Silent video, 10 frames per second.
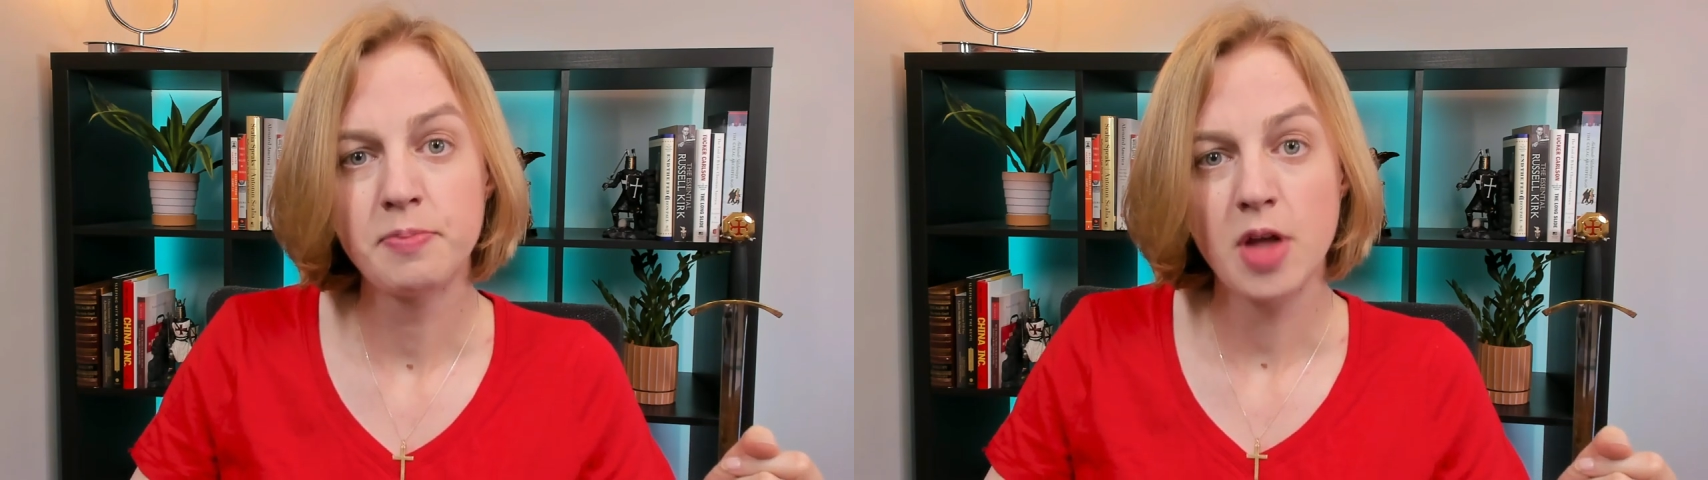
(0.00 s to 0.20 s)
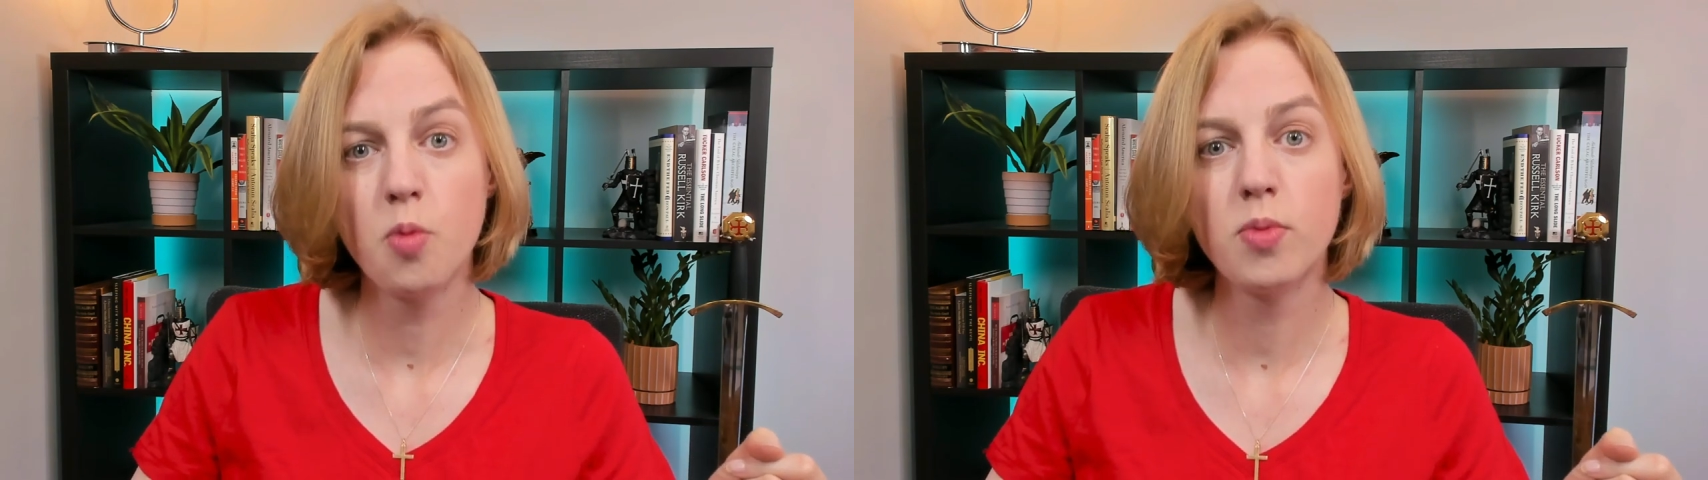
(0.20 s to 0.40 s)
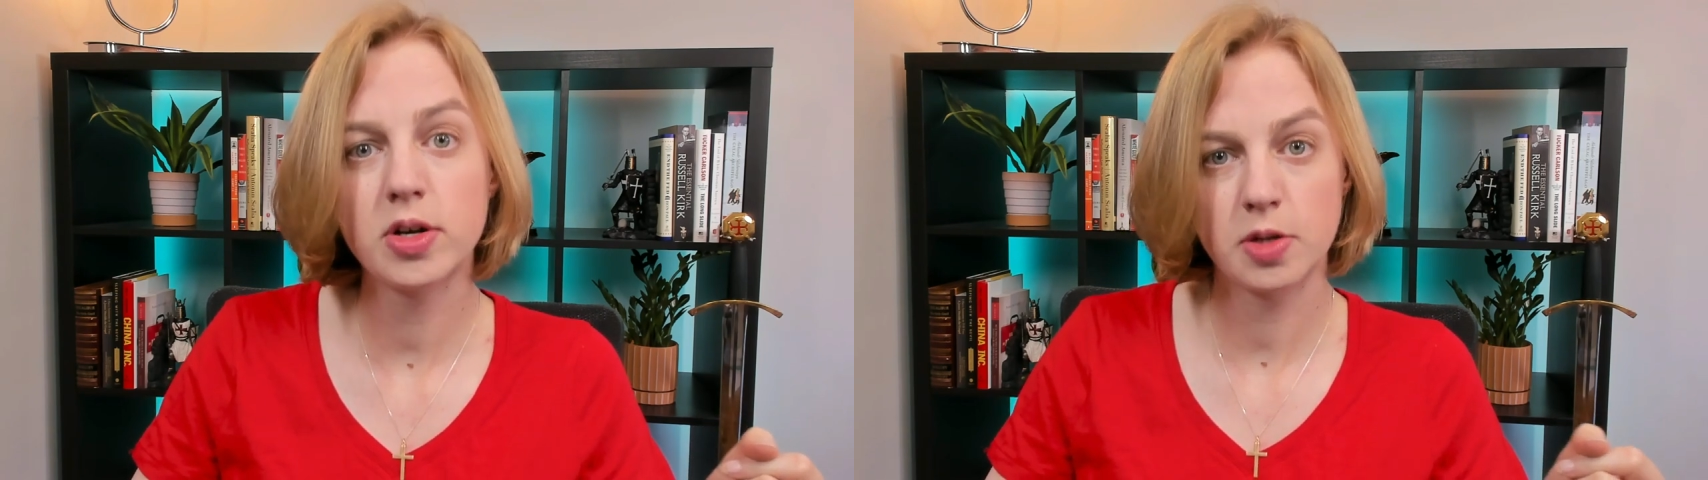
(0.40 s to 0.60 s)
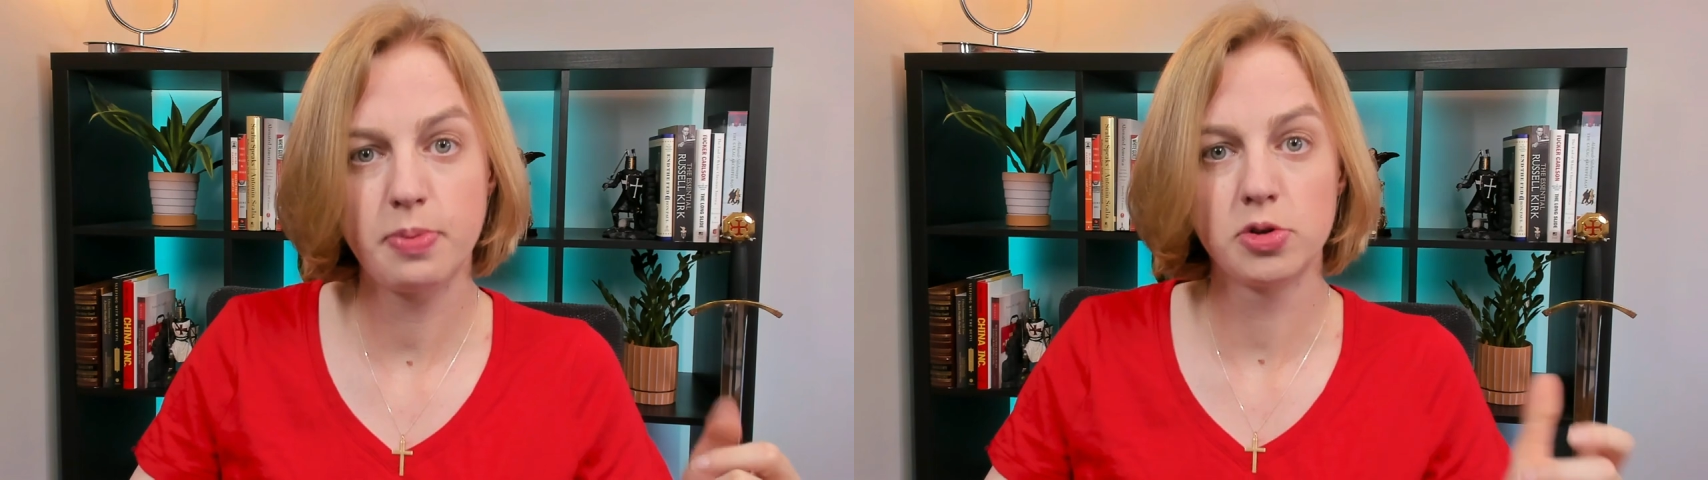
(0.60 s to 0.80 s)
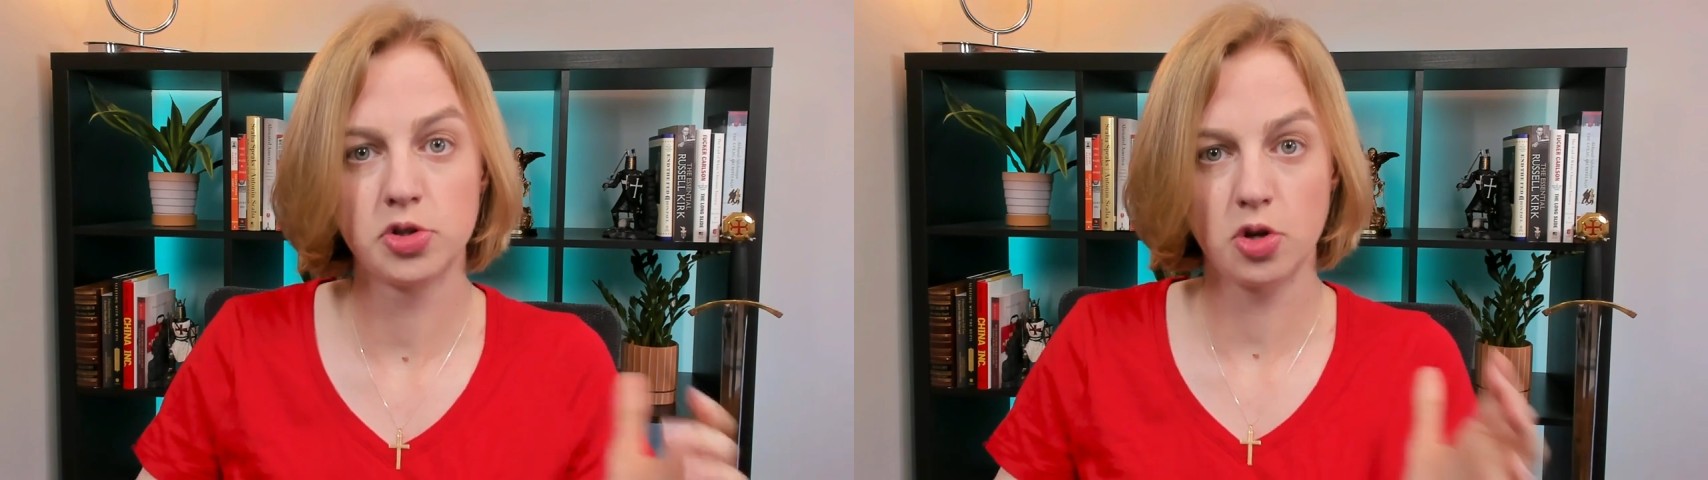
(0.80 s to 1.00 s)
and we're
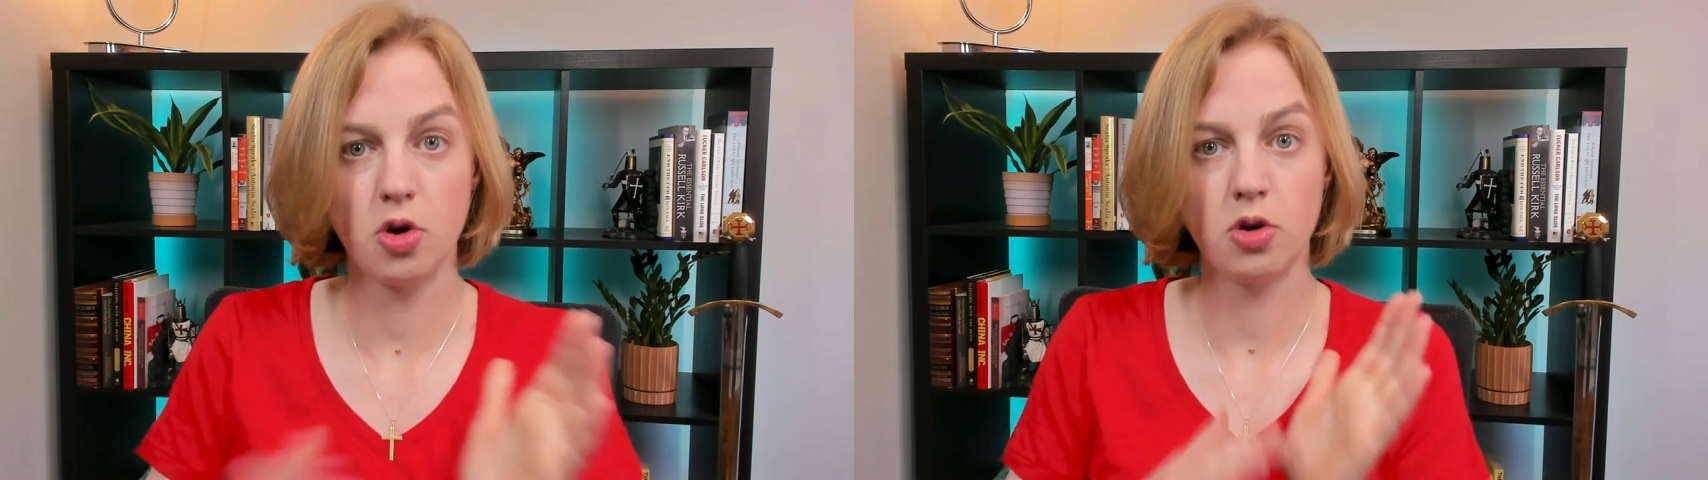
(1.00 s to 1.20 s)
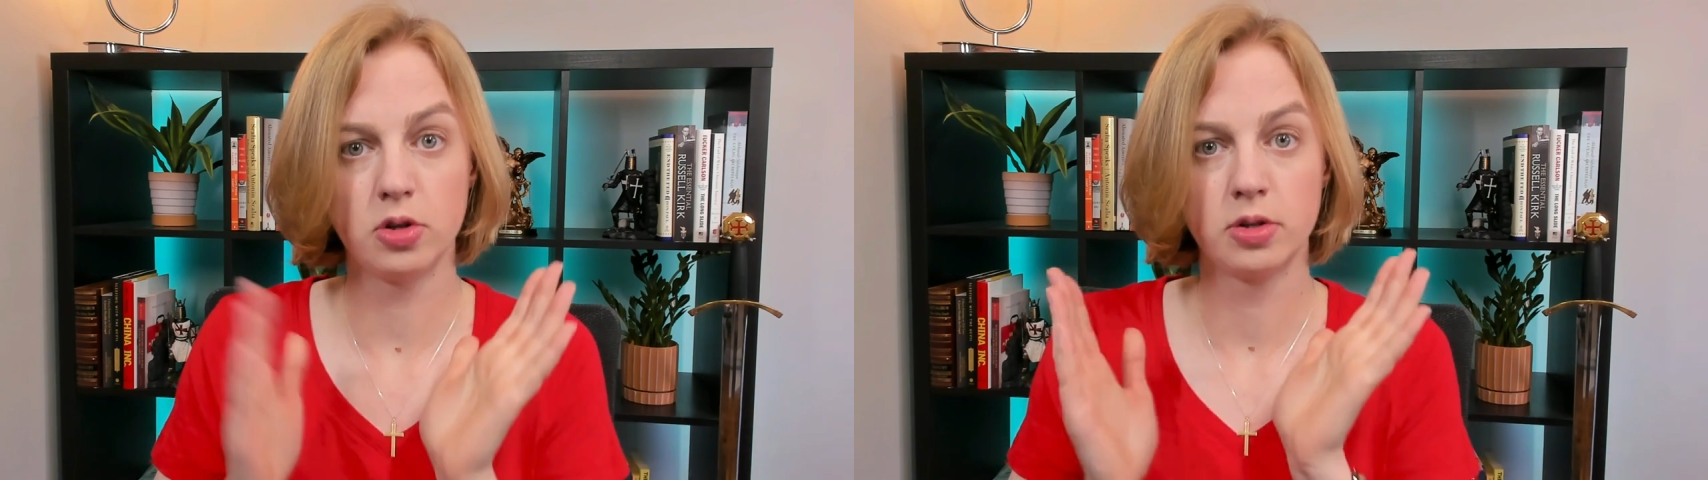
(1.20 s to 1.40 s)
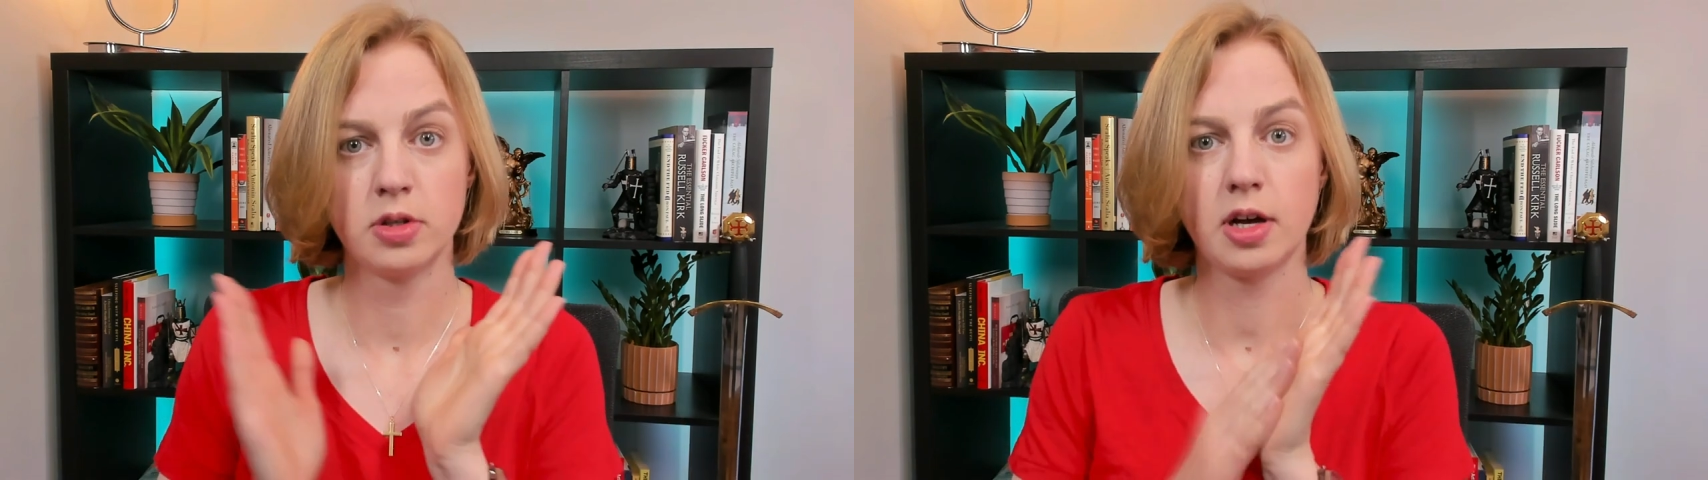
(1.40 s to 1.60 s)
supposed to all